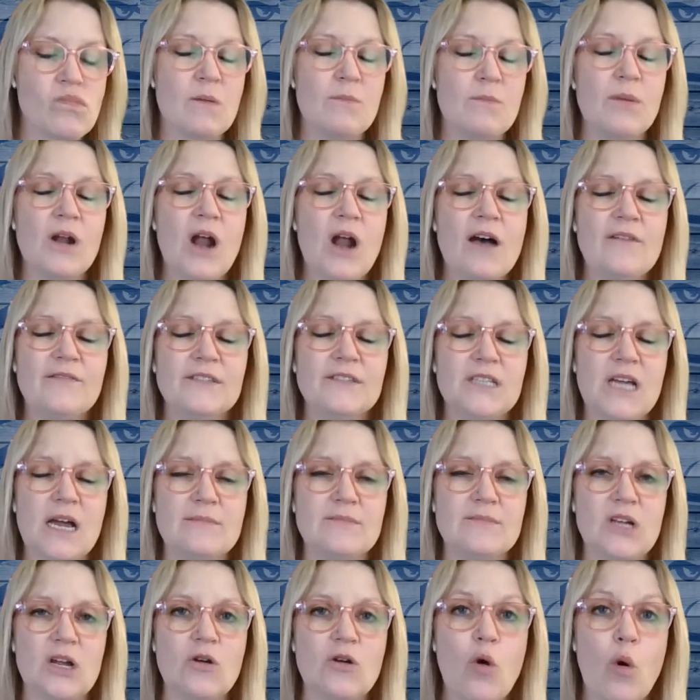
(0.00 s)
But
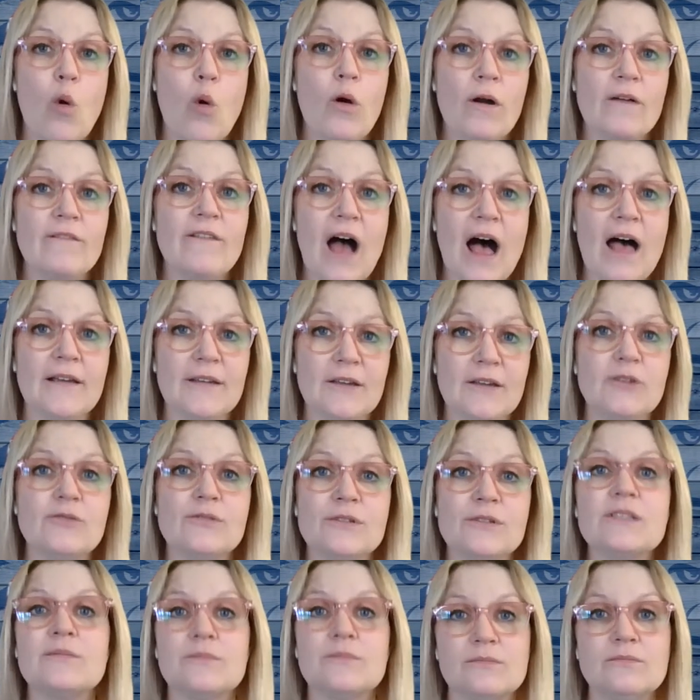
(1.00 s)
oftentimes our core
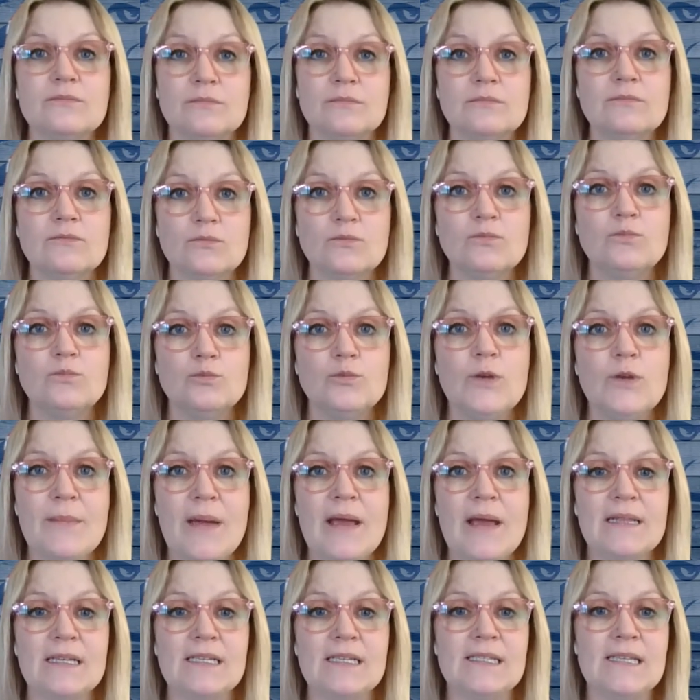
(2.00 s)
values
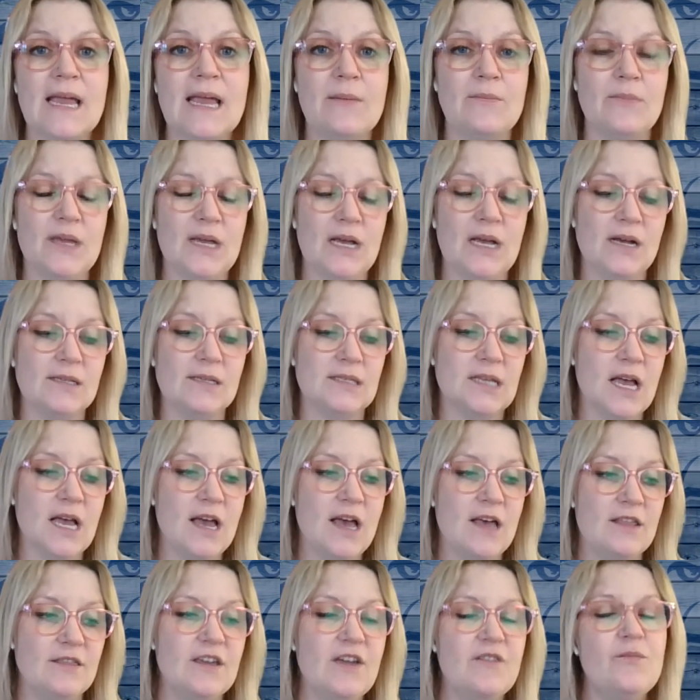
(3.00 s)
remain the same because
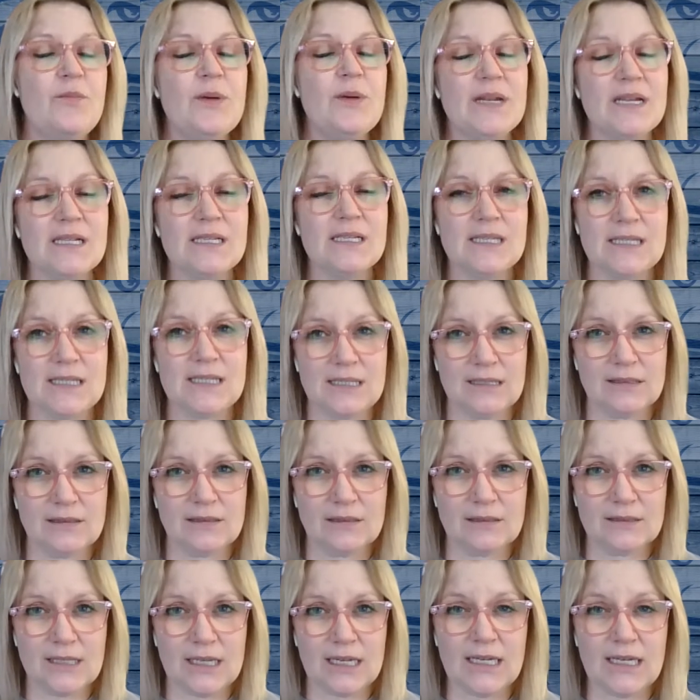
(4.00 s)
they've been
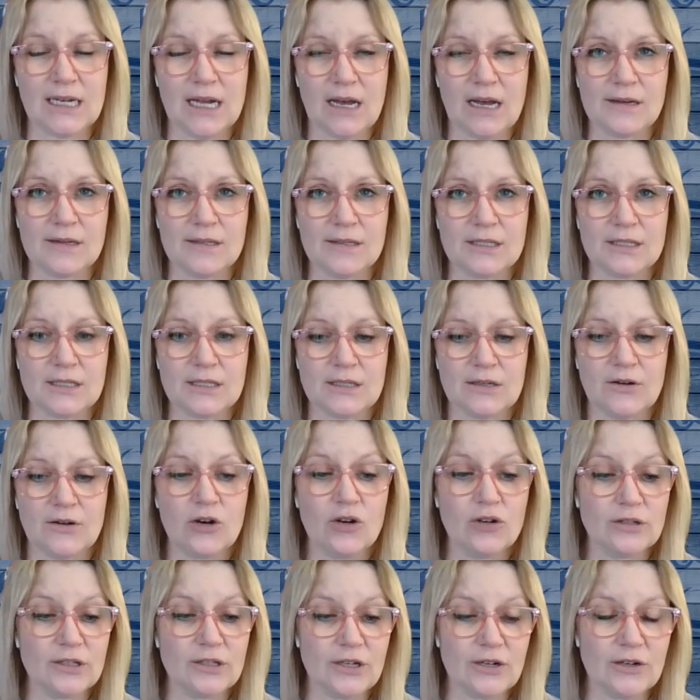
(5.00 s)
instilled in us
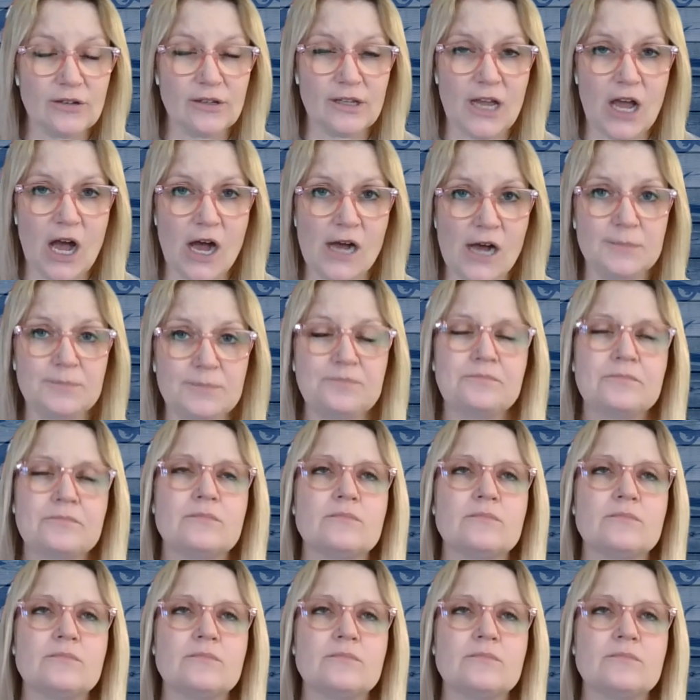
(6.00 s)
early on.